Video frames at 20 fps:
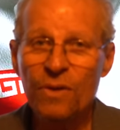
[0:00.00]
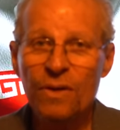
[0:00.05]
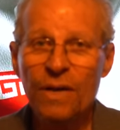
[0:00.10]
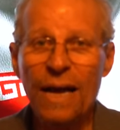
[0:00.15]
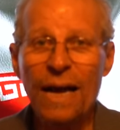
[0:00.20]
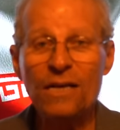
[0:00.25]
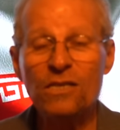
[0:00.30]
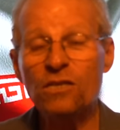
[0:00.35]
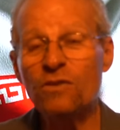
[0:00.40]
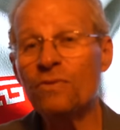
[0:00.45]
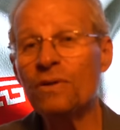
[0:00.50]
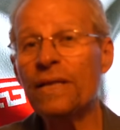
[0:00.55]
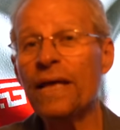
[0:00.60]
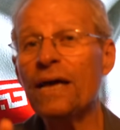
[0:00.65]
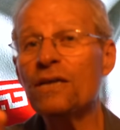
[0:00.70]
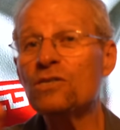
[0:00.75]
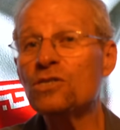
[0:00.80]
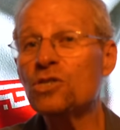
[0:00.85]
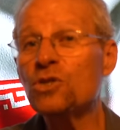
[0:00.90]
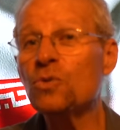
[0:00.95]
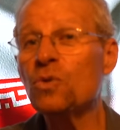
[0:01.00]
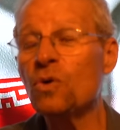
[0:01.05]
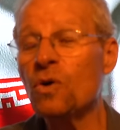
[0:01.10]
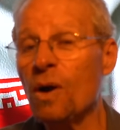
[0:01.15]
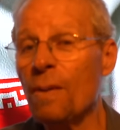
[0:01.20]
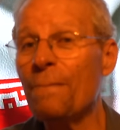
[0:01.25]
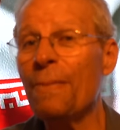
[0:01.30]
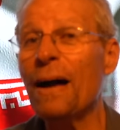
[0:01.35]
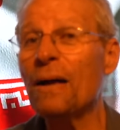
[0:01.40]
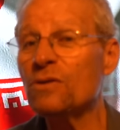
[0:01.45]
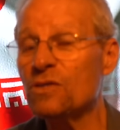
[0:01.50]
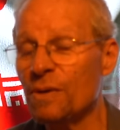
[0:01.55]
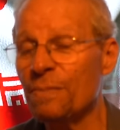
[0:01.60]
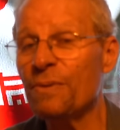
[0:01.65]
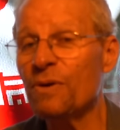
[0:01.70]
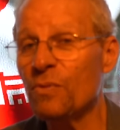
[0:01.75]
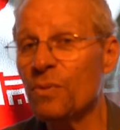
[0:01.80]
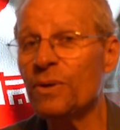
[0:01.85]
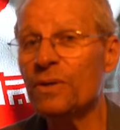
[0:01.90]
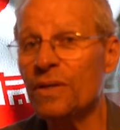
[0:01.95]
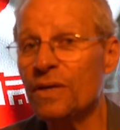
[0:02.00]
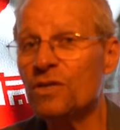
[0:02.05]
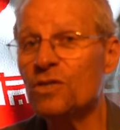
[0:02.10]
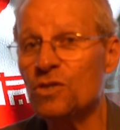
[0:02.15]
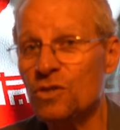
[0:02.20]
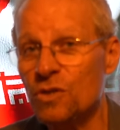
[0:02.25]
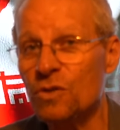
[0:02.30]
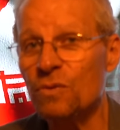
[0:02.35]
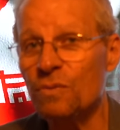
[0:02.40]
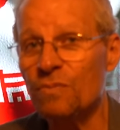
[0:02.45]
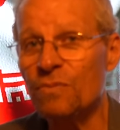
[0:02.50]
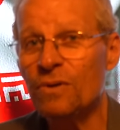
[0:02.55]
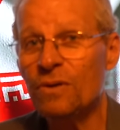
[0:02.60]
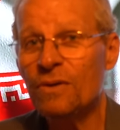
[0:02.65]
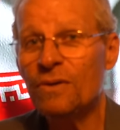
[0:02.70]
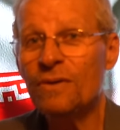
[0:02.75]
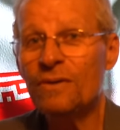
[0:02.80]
Actually, the last two are about to be released soon.